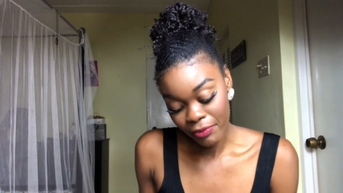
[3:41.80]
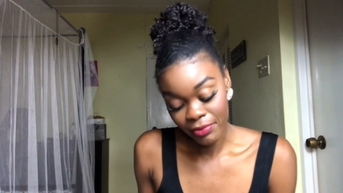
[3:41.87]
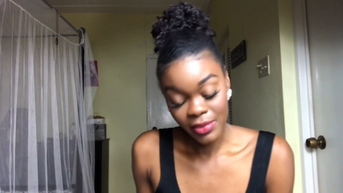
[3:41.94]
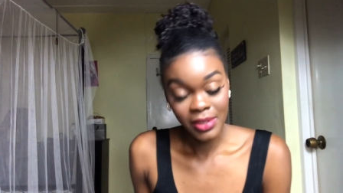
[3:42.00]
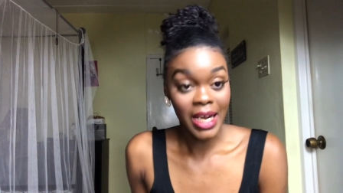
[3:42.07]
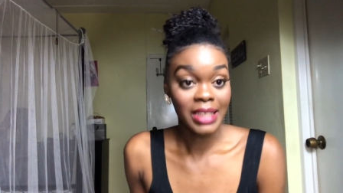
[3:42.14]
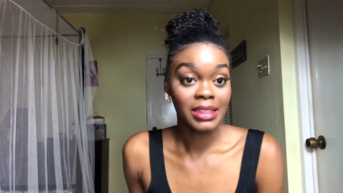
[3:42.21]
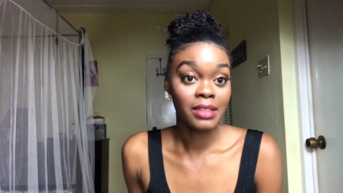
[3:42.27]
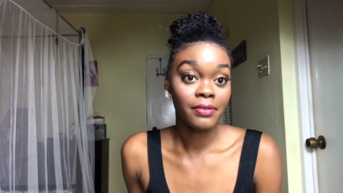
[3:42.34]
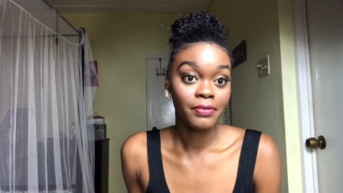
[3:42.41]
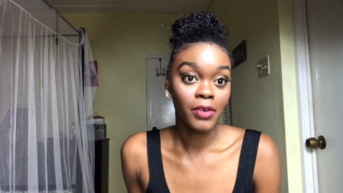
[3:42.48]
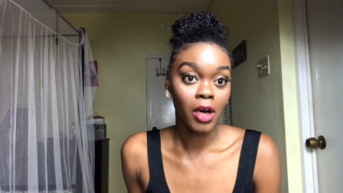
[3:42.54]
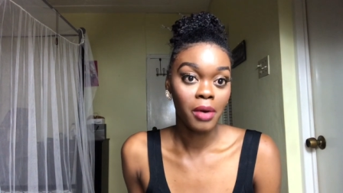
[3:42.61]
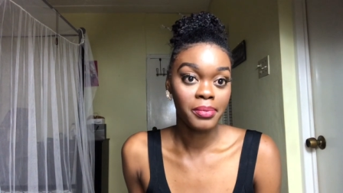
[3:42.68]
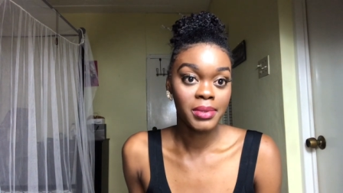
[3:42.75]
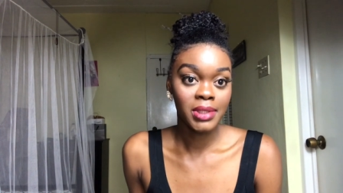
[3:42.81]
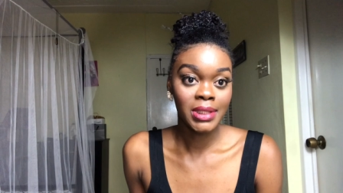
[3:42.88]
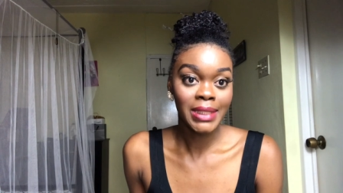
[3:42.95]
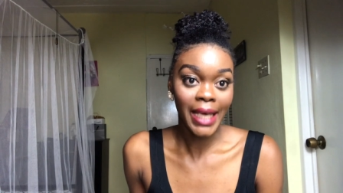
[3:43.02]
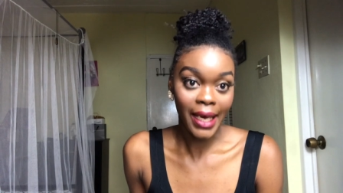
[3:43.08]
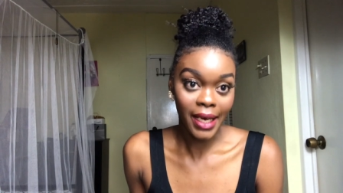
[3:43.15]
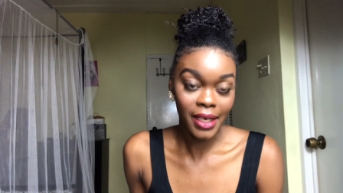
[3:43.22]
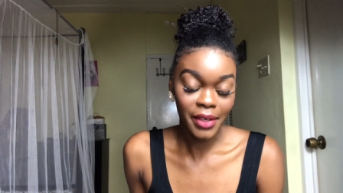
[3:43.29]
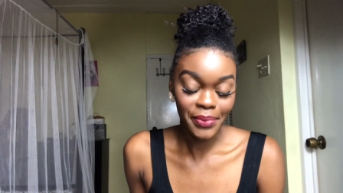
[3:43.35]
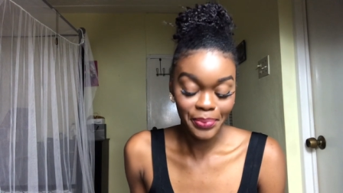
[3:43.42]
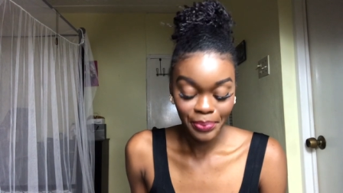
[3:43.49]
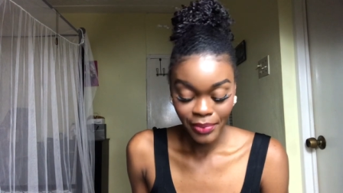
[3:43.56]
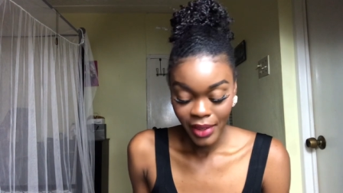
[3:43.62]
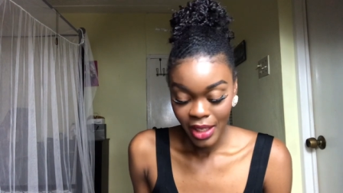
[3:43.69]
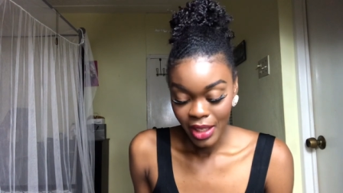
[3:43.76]
starting from ten
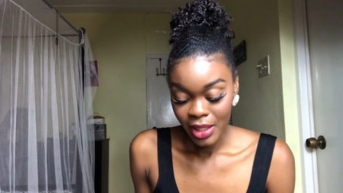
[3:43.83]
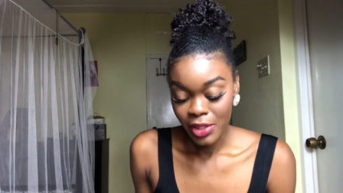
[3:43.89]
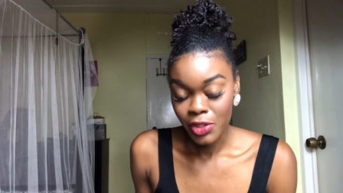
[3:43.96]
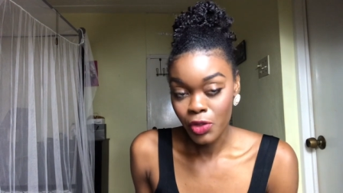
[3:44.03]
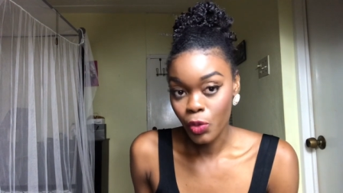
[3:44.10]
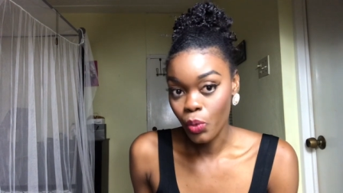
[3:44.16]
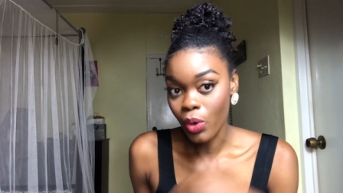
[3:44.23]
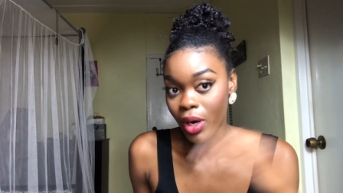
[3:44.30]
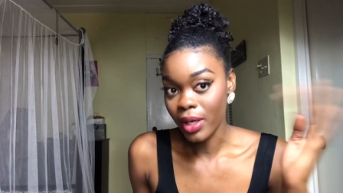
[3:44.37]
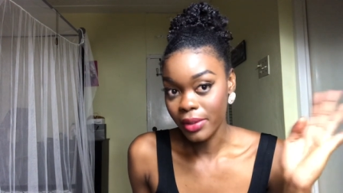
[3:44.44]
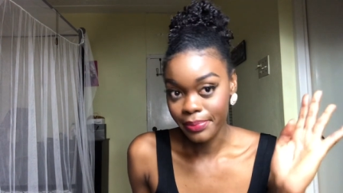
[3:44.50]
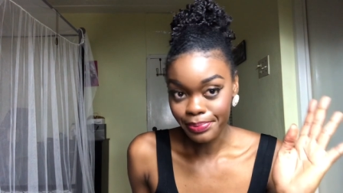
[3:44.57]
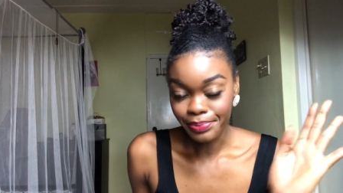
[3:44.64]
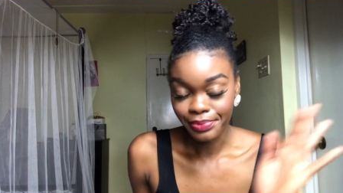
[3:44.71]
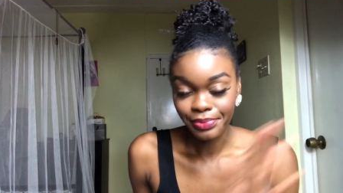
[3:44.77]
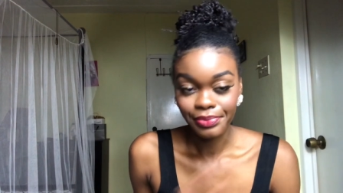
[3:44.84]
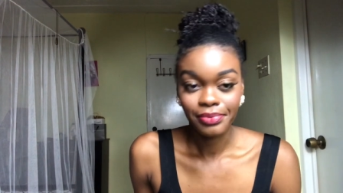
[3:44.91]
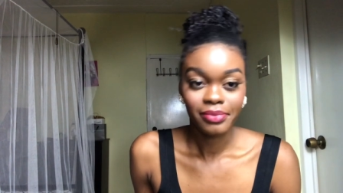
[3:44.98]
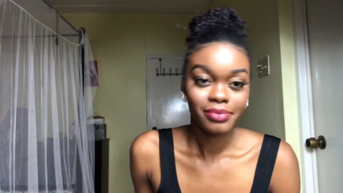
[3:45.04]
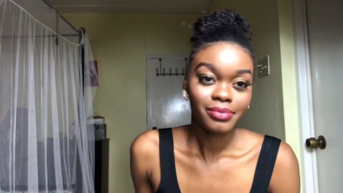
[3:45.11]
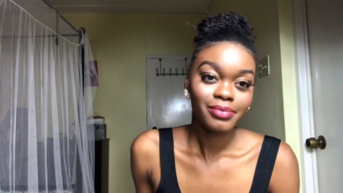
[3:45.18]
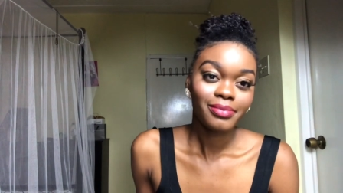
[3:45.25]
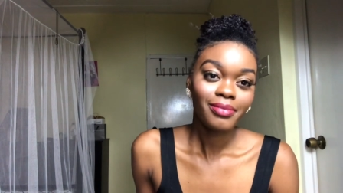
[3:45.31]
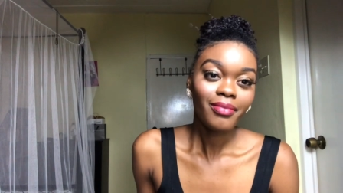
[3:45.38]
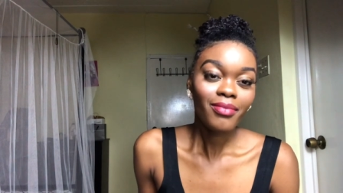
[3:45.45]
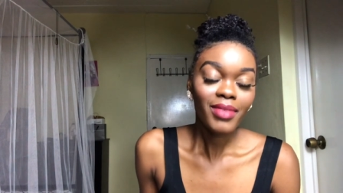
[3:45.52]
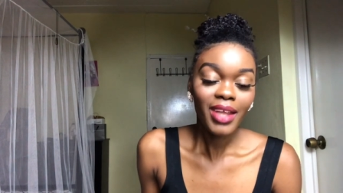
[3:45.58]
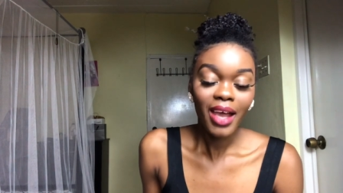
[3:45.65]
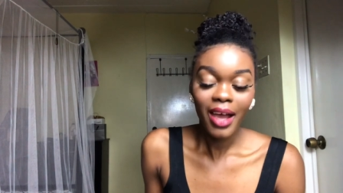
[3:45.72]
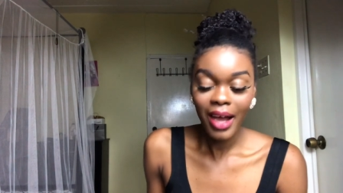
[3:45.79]
to one,
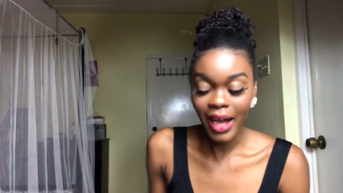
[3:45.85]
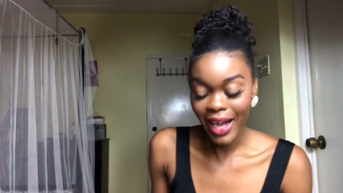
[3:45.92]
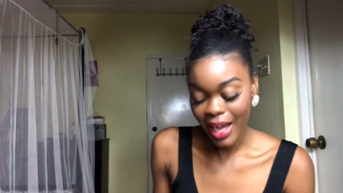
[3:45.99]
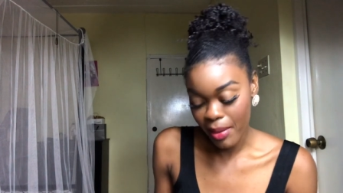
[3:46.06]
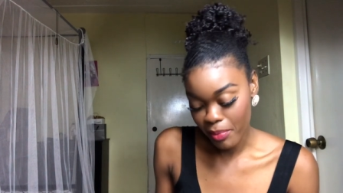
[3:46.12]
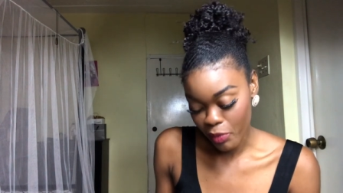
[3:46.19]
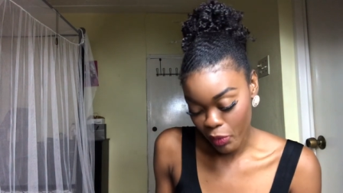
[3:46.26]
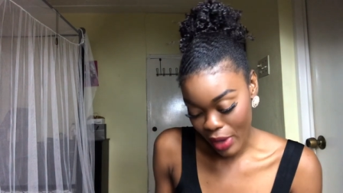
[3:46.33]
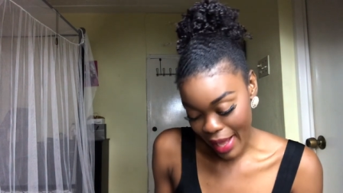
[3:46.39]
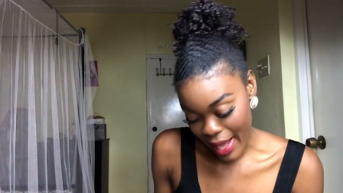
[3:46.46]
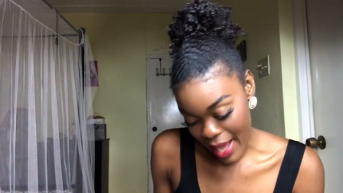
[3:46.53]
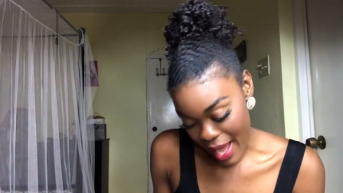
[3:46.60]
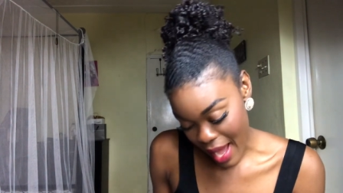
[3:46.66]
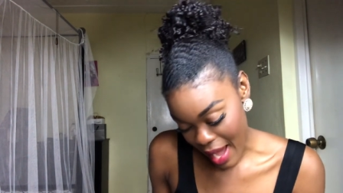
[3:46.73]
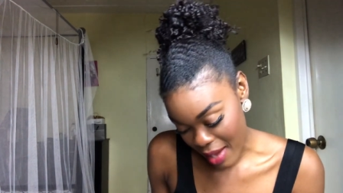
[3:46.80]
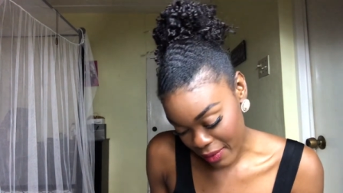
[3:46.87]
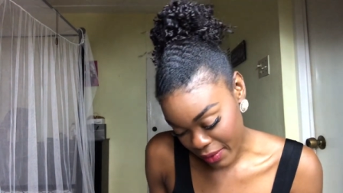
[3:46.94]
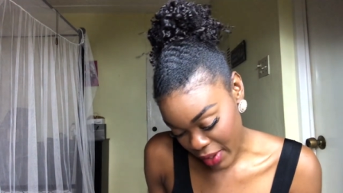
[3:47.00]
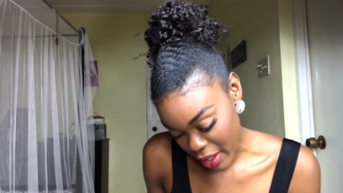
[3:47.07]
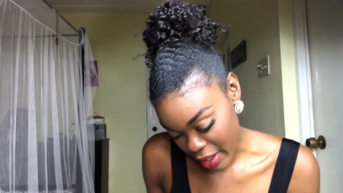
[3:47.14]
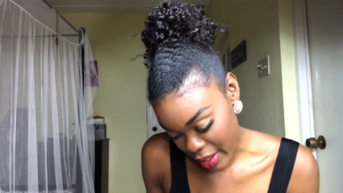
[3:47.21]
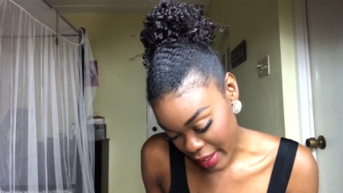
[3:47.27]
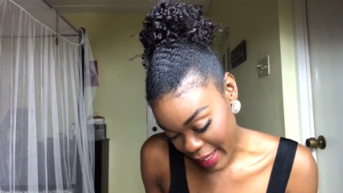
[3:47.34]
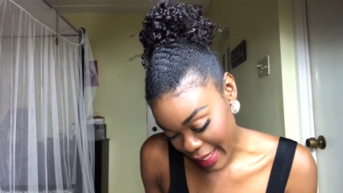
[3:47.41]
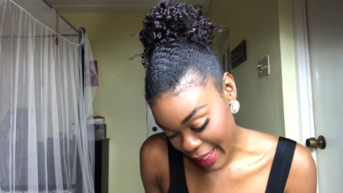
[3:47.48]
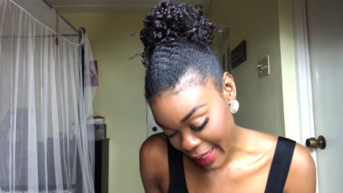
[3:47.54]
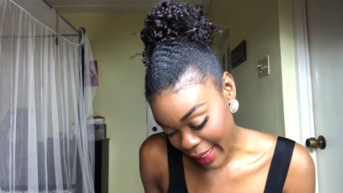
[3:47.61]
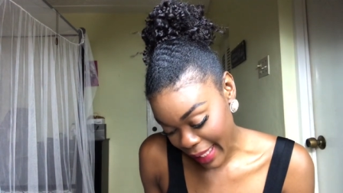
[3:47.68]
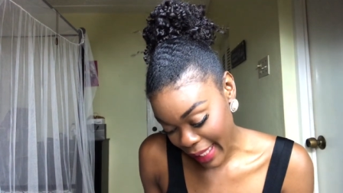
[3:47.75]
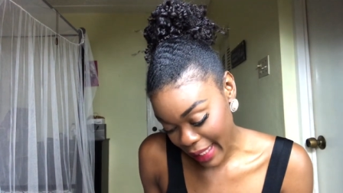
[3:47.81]
um, I have here
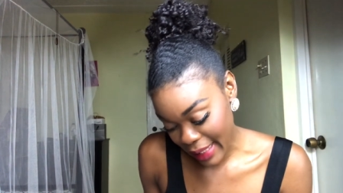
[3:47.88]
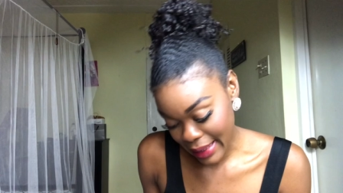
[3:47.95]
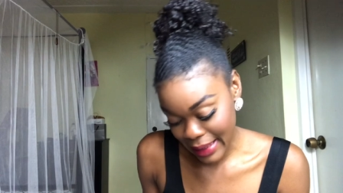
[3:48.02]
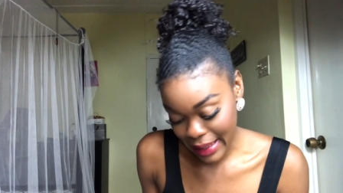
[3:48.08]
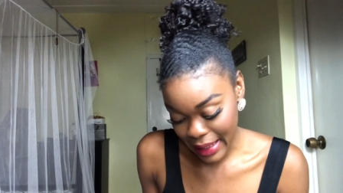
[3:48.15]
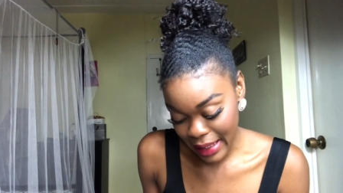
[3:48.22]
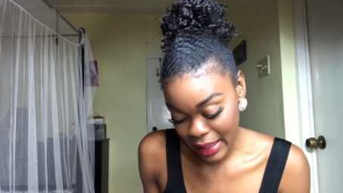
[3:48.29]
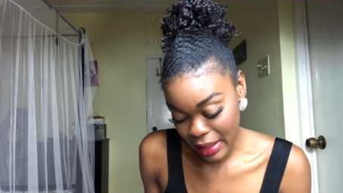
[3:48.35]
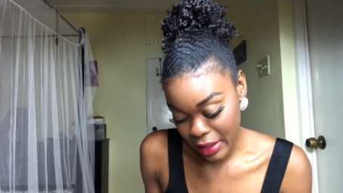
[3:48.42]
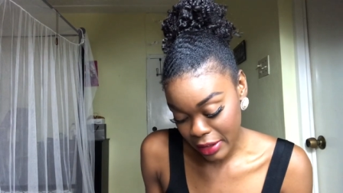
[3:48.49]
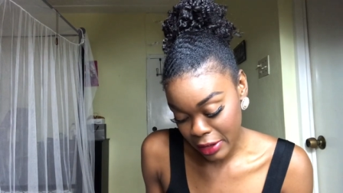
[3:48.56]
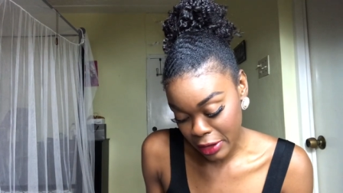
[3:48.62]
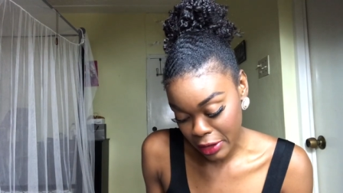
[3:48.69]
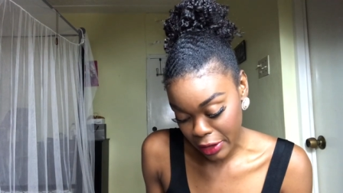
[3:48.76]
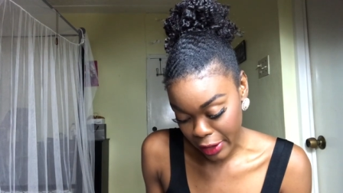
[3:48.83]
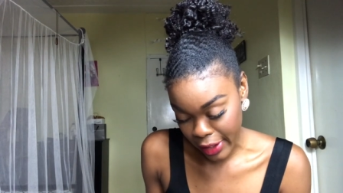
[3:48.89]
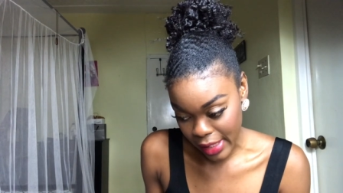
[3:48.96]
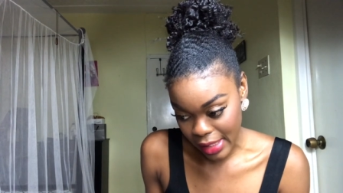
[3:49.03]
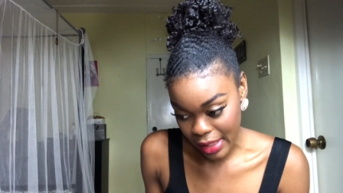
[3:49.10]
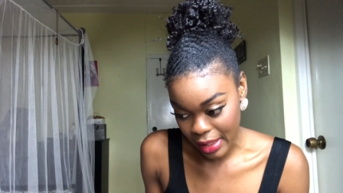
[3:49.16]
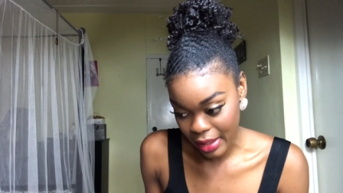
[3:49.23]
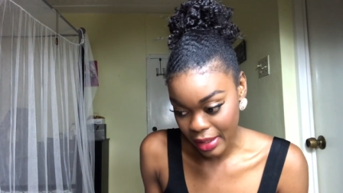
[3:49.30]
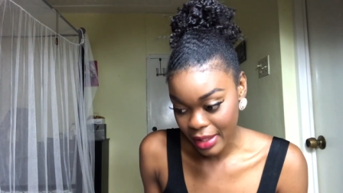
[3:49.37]
Kadeen Sterling.